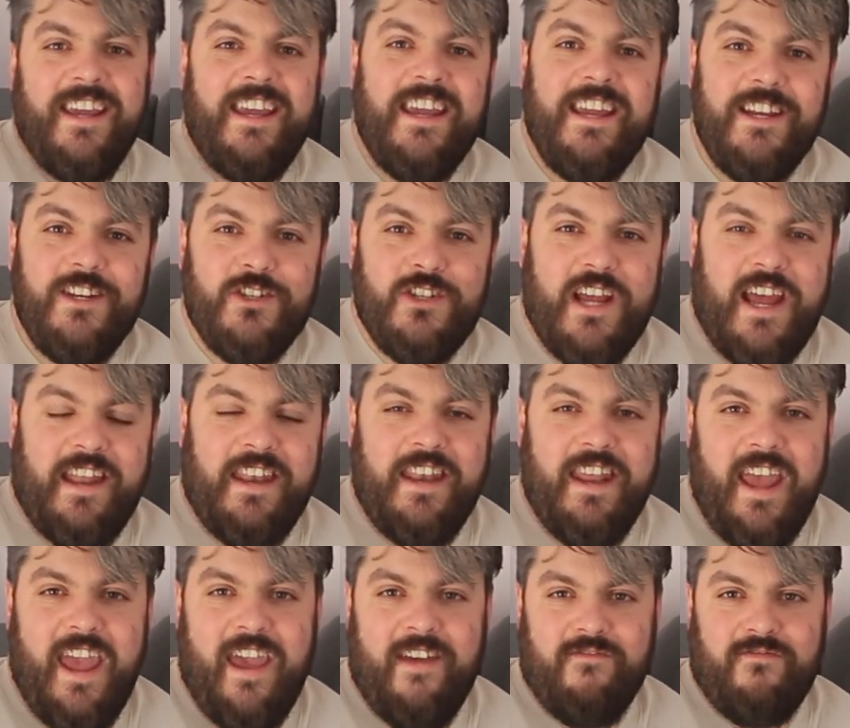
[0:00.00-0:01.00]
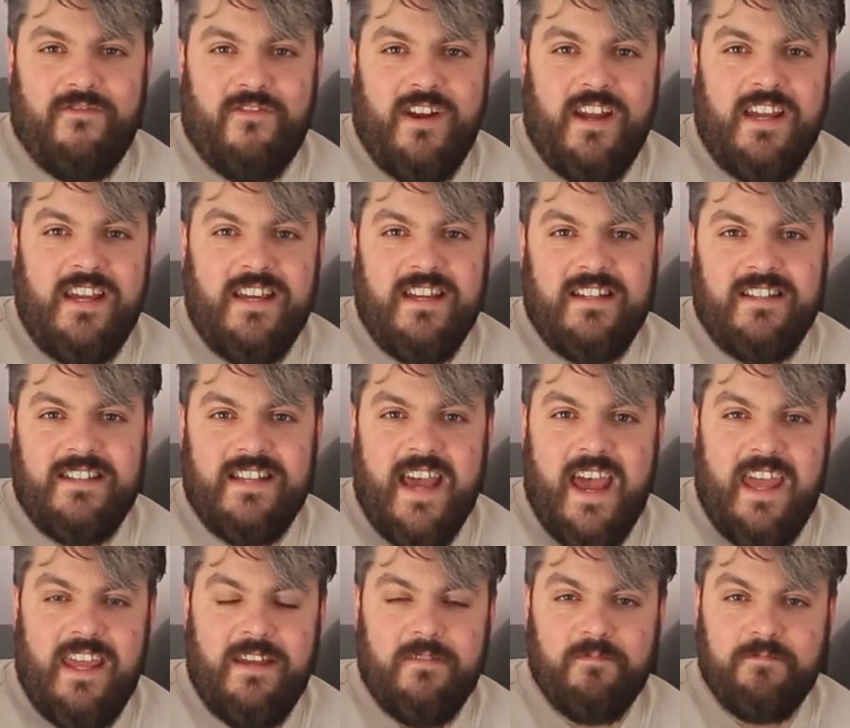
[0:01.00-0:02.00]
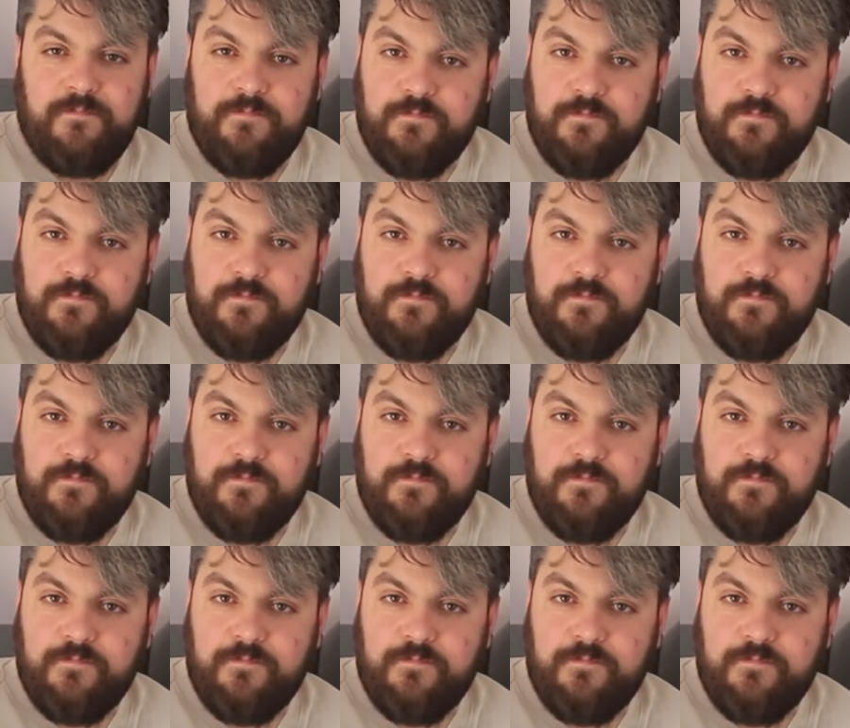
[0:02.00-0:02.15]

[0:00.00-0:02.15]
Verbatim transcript: each and every day.